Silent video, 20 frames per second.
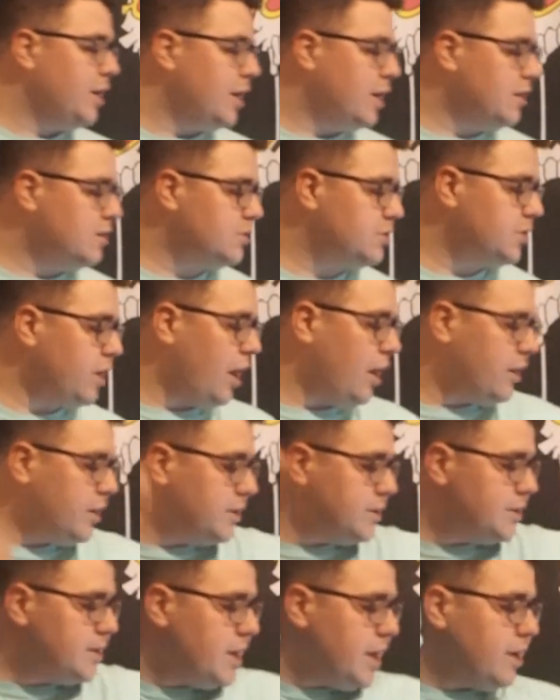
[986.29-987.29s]
And
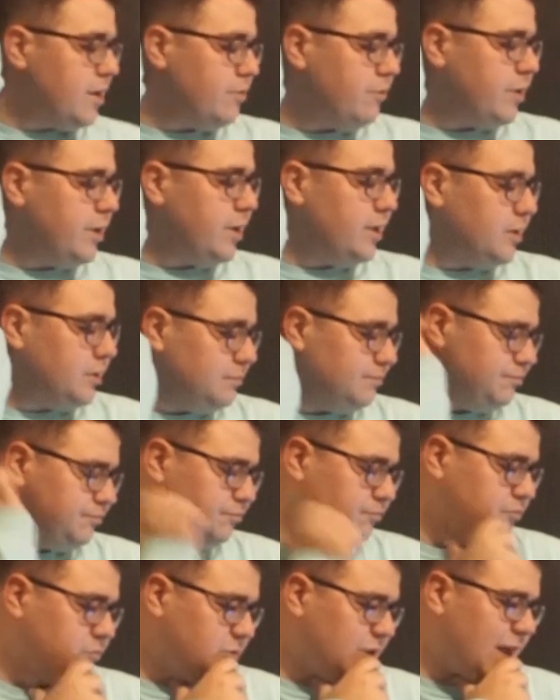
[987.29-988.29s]
Shaka's like, well,
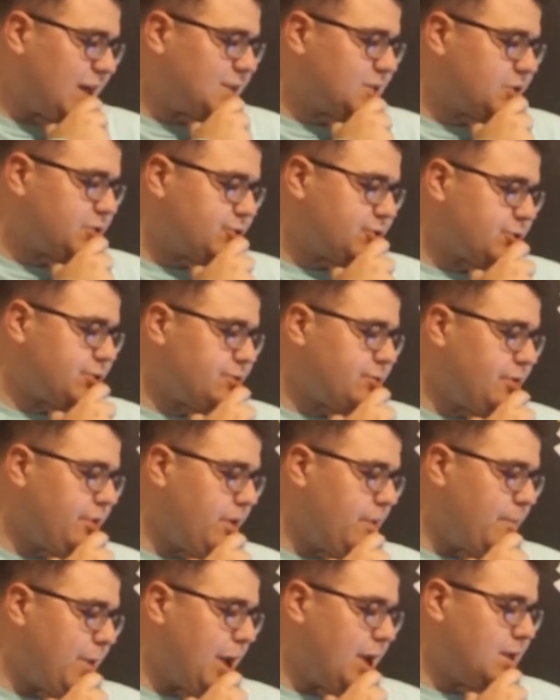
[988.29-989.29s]
that's true.
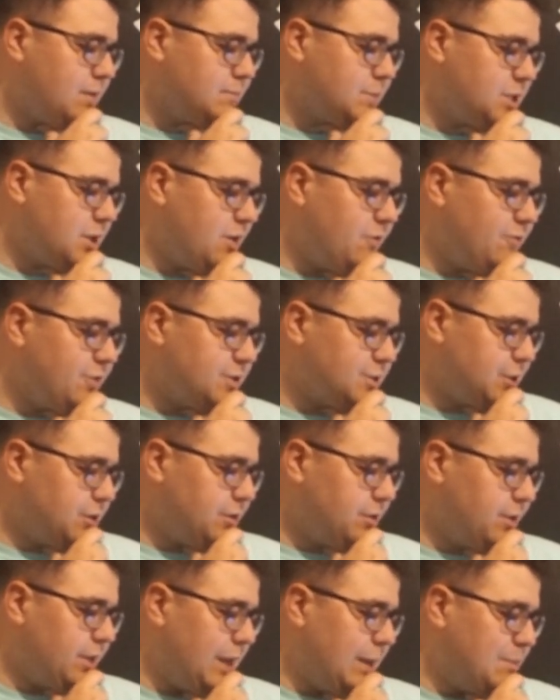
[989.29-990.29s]
The man himself is
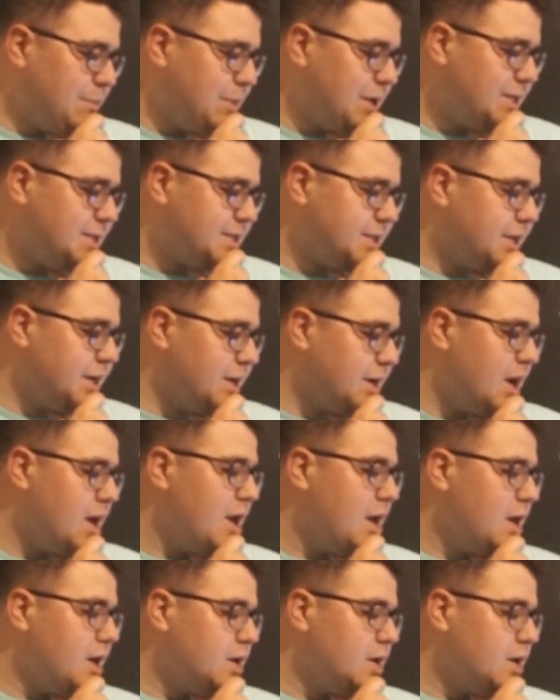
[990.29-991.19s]
currently missing.